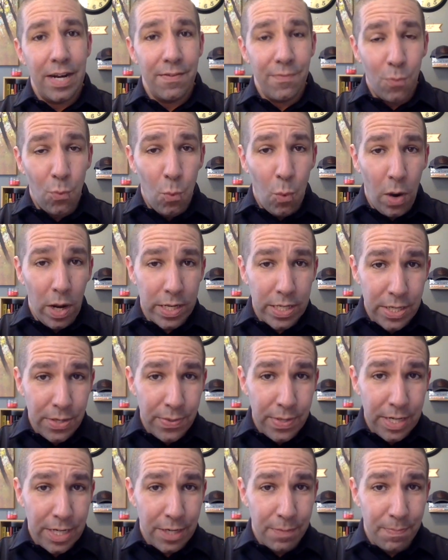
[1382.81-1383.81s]
of what to
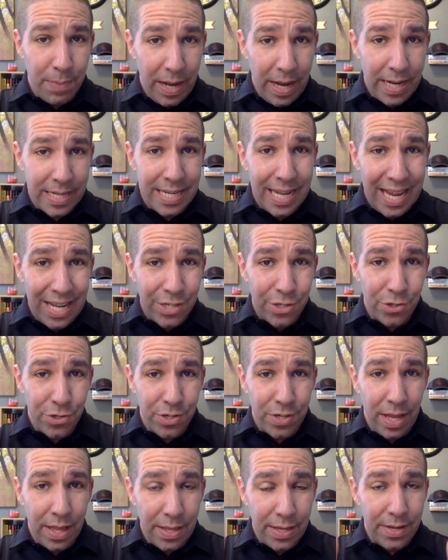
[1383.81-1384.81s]
expect as you're
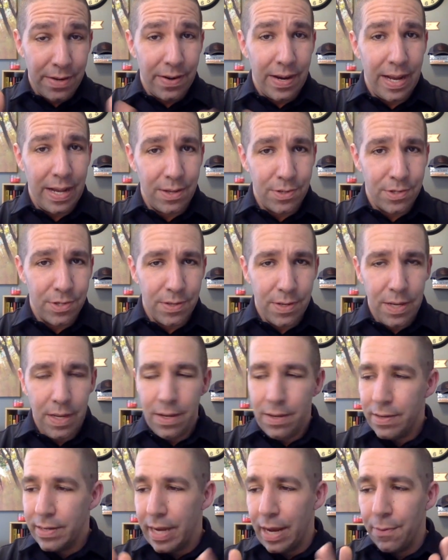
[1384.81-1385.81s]
selling your house.
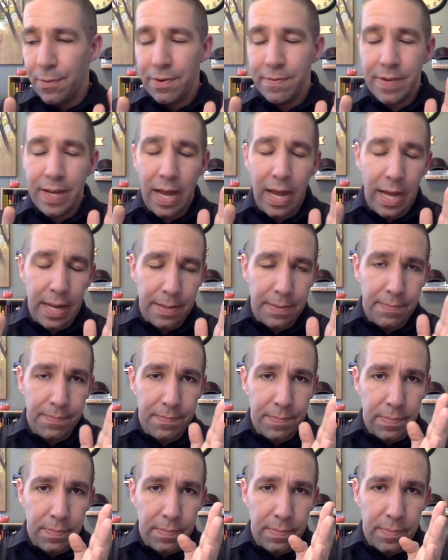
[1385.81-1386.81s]
Okay, we've got
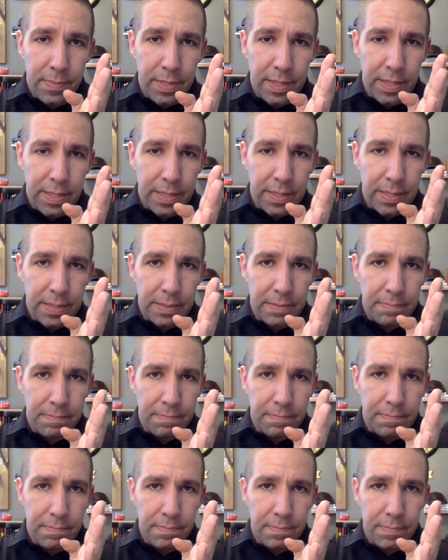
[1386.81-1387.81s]
the
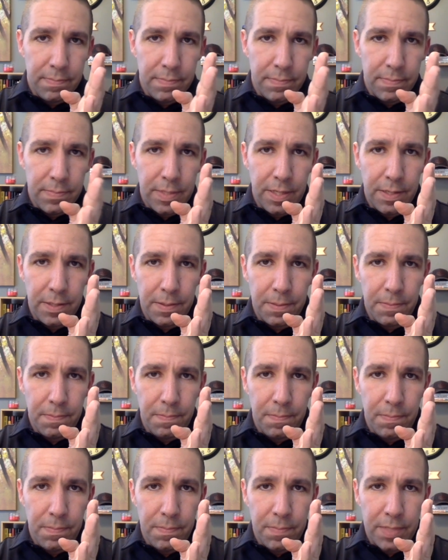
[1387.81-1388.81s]

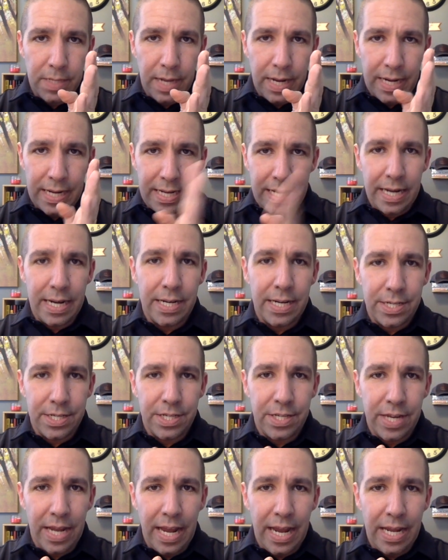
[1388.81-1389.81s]
kind of get it
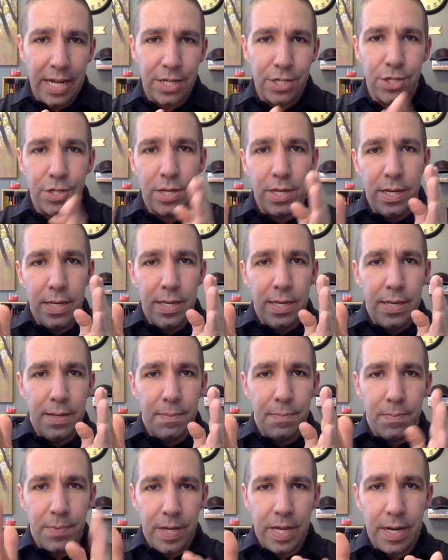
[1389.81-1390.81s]
staged,
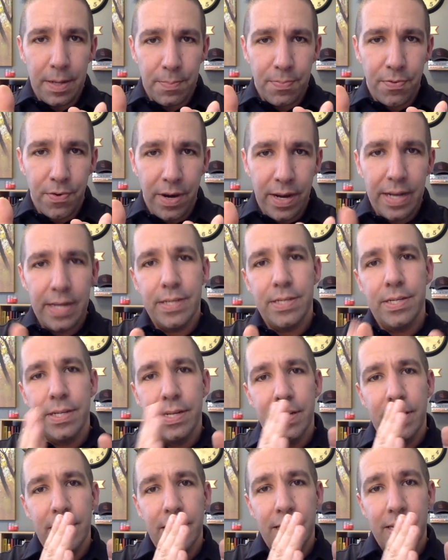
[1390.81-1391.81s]
get it priced,
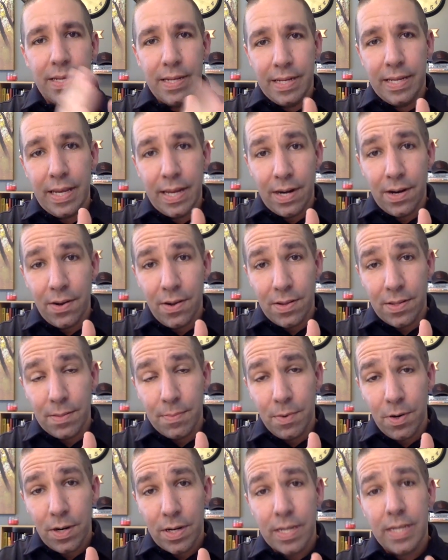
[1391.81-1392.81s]
get it on the
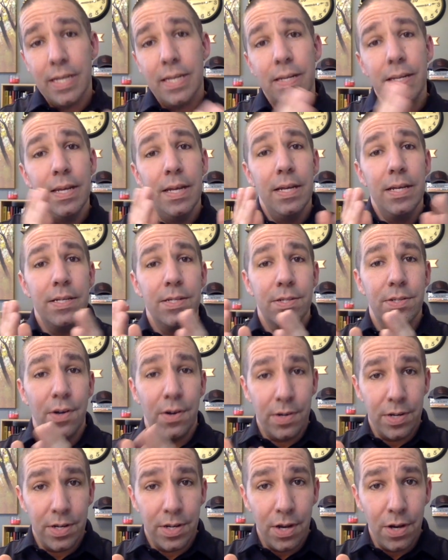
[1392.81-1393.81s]
market, start
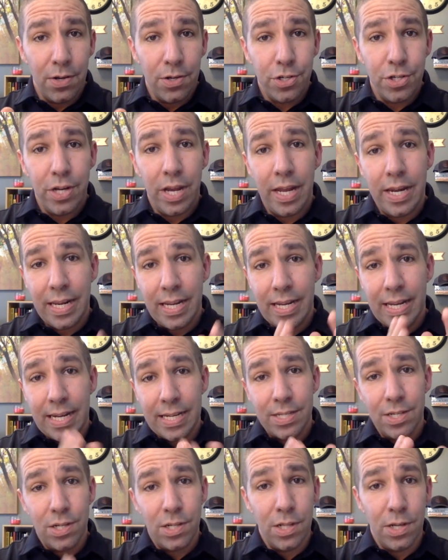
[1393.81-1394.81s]
negotiating, get
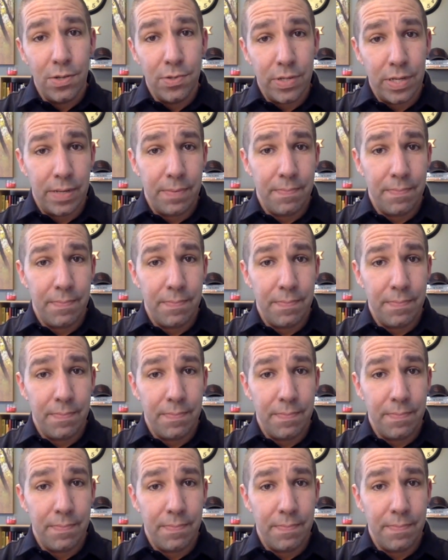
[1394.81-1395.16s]
to closing.